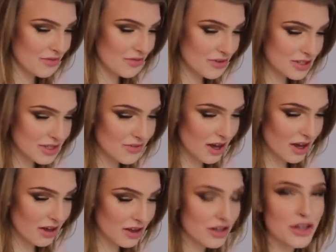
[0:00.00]
First of
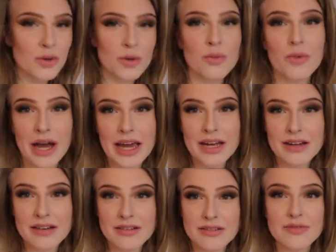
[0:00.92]
all, you're
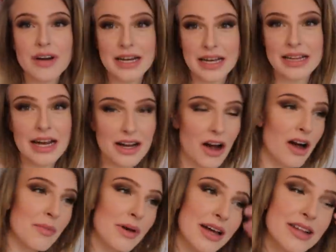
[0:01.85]
white writing that
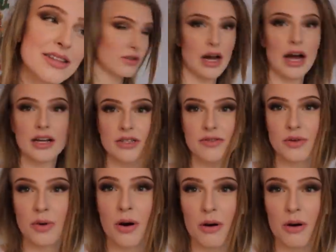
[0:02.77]
comment. Trash of the